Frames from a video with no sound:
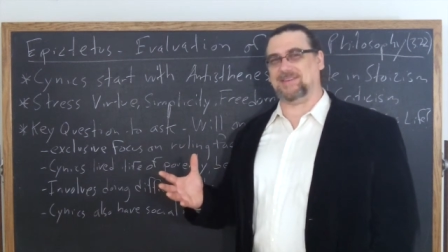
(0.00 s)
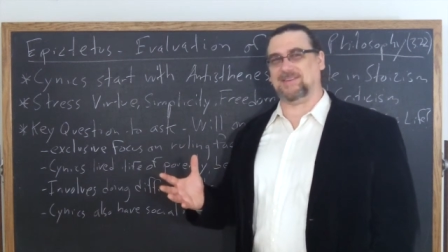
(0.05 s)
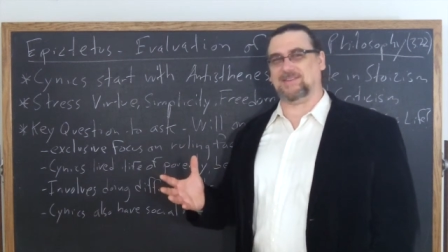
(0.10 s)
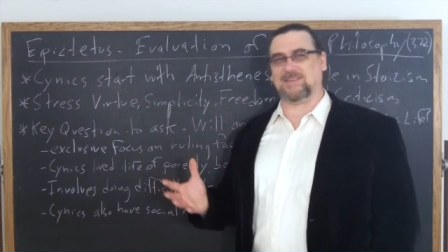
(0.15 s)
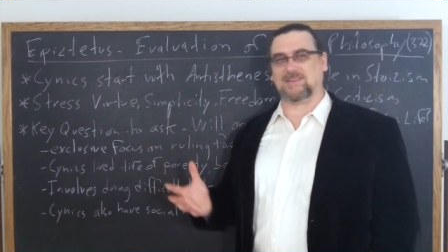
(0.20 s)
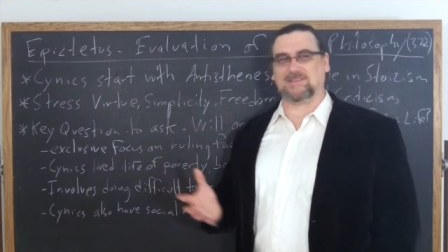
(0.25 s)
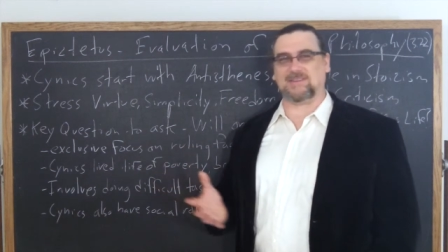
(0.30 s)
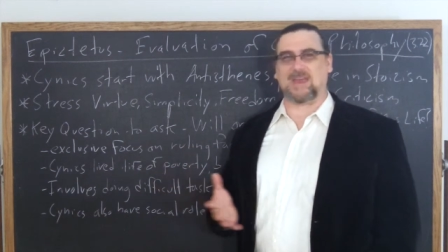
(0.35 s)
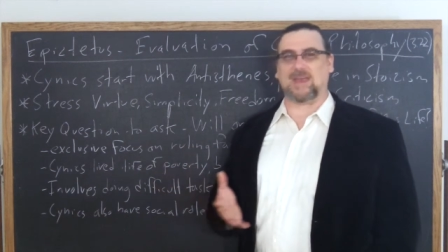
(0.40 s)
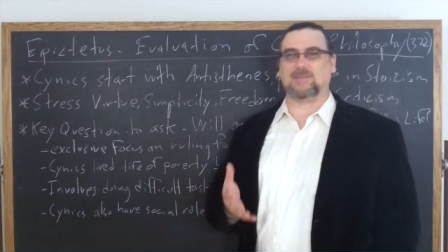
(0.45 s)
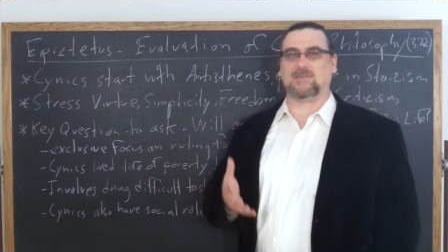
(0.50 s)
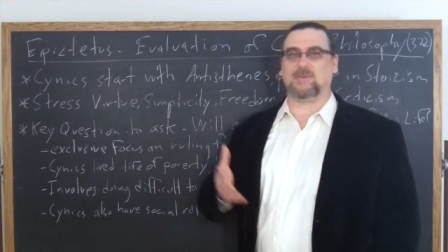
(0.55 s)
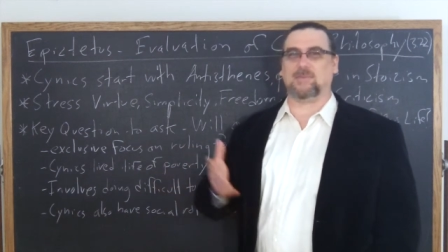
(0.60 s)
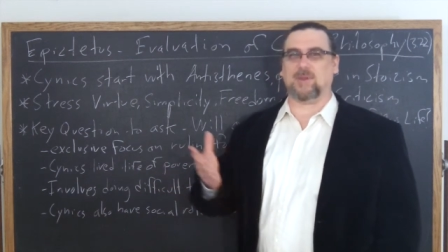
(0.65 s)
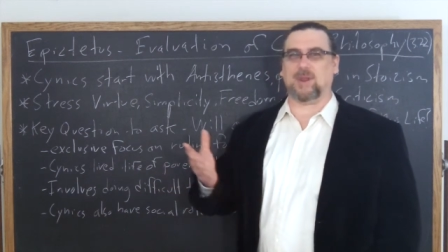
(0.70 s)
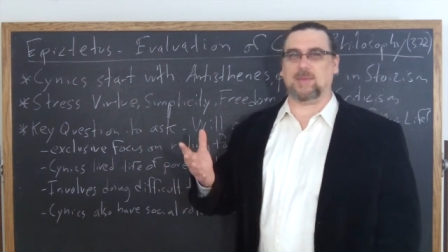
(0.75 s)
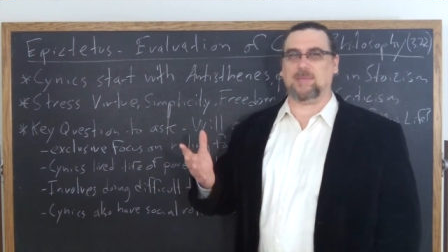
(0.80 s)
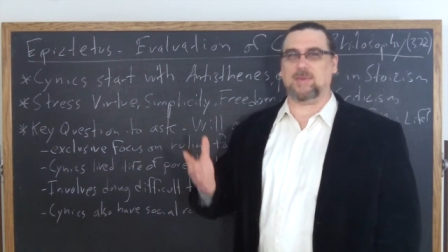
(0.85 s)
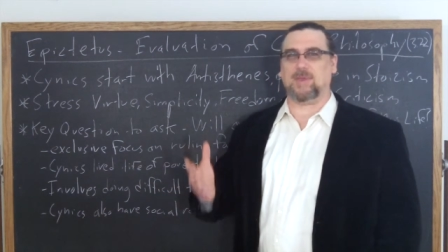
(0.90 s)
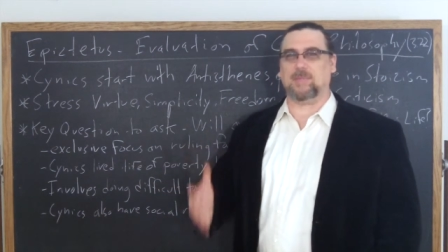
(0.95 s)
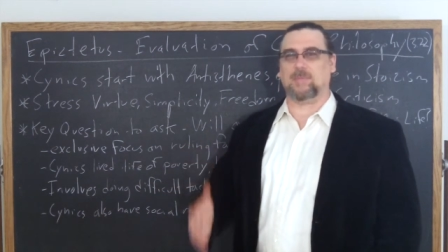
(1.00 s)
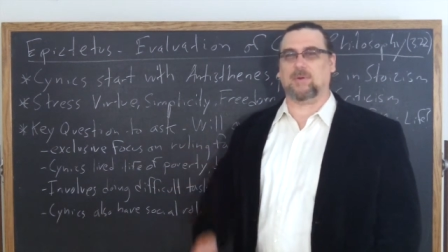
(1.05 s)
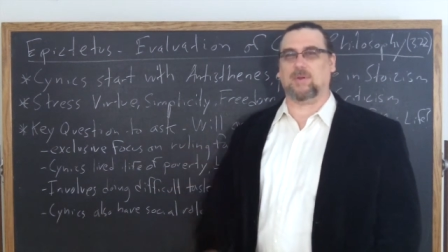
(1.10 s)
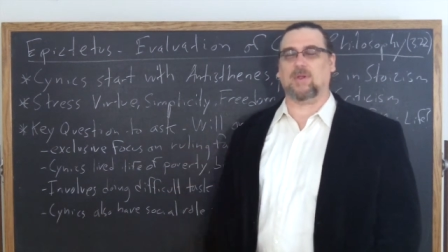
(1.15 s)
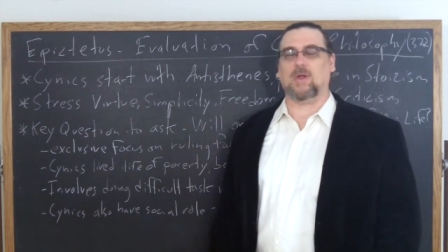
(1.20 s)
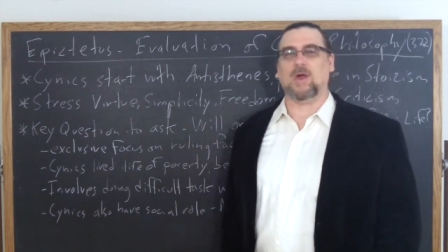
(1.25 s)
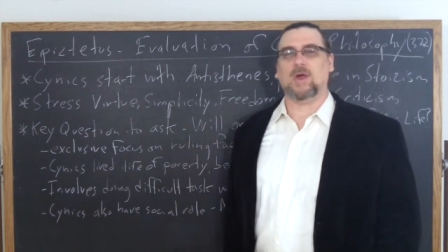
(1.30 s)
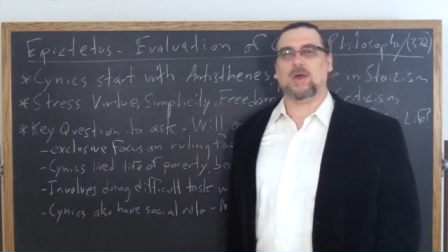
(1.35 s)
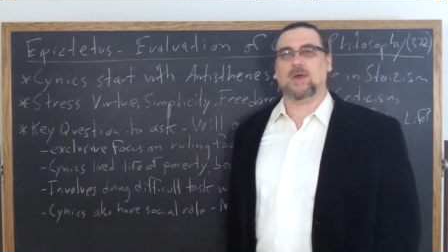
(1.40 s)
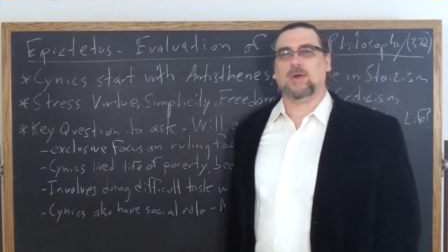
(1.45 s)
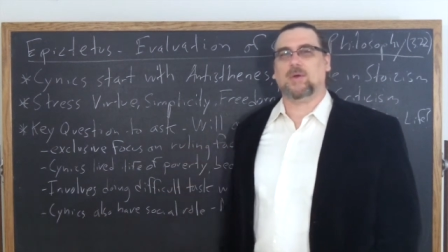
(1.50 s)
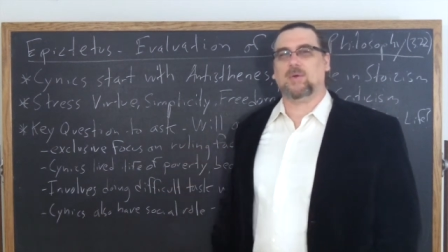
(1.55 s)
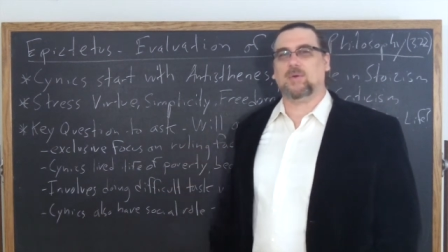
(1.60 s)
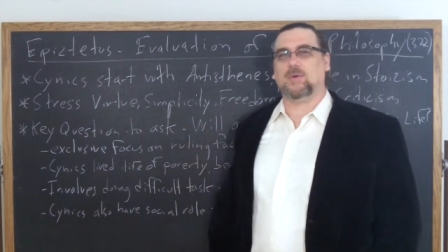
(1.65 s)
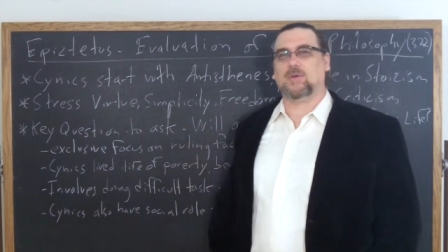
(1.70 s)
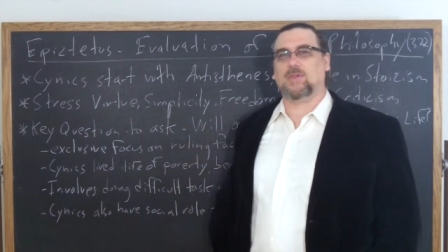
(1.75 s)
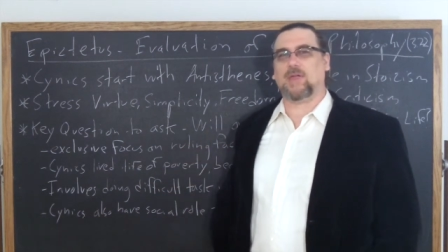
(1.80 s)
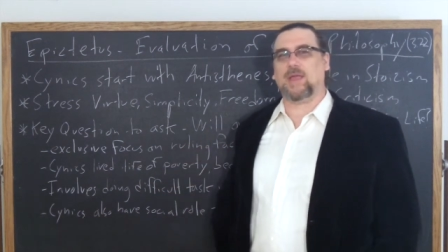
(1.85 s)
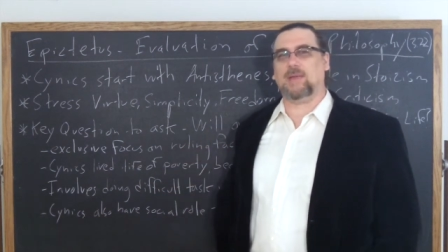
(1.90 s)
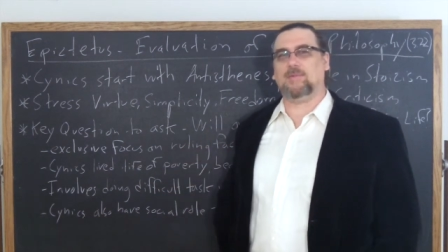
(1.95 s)
He says not too many people
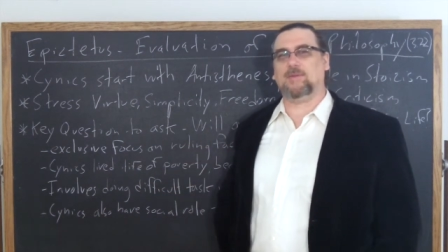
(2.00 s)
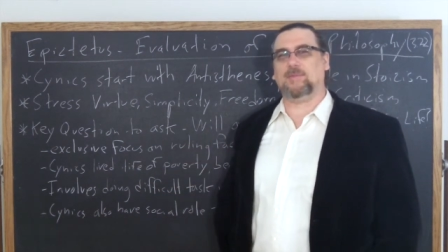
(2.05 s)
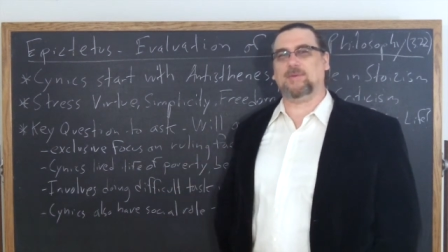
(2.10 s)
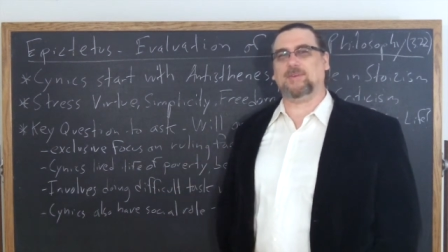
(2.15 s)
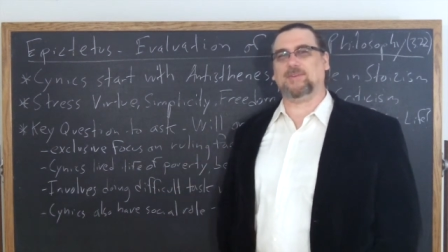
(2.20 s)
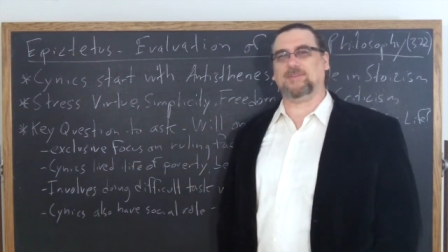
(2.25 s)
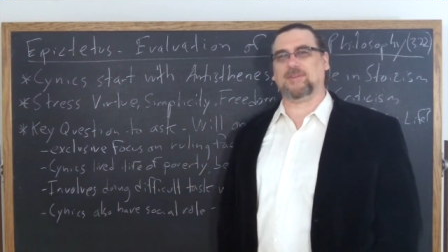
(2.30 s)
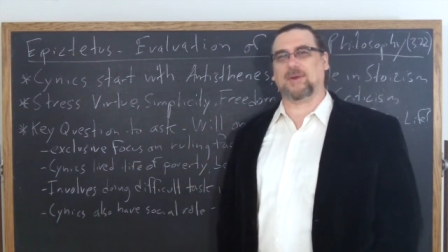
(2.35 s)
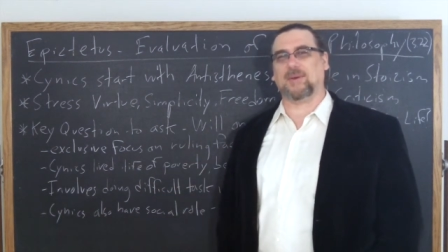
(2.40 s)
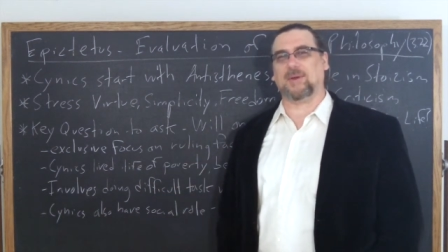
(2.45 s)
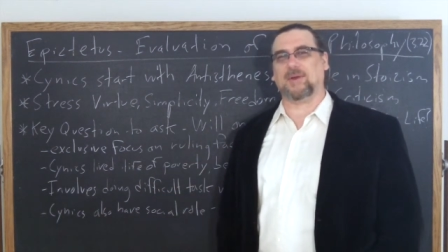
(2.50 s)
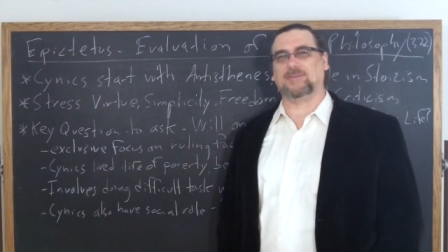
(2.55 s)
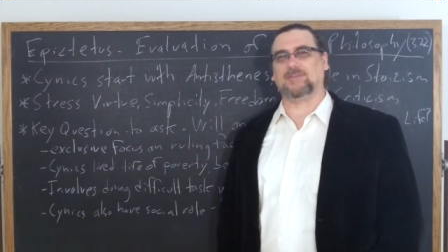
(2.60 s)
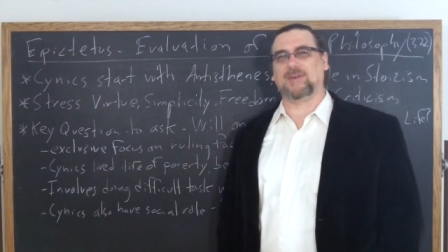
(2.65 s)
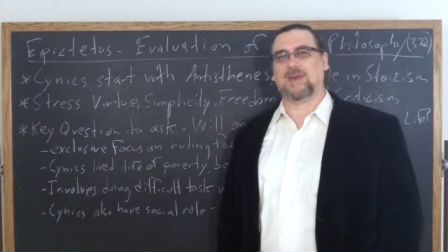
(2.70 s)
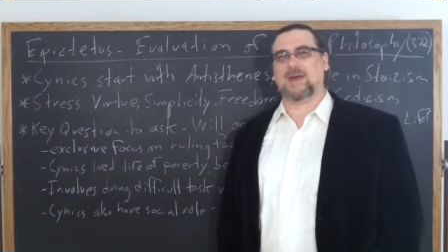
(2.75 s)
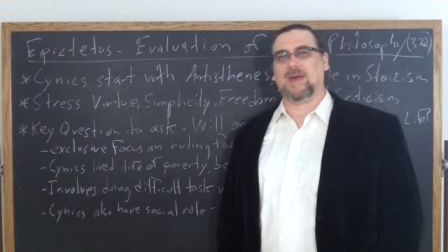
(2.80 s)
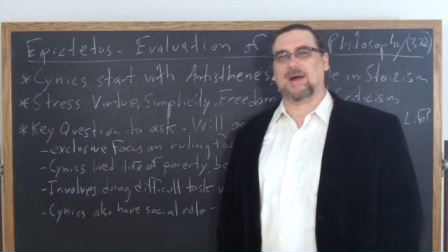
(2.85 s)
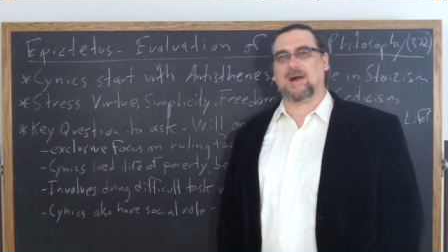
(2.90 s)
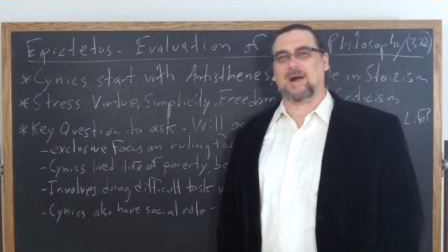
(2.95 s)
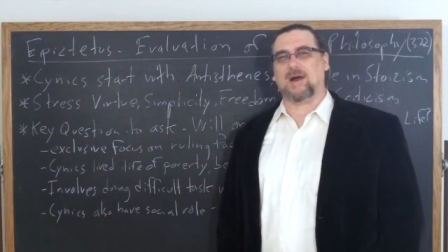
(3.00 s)
who claim to be Stoics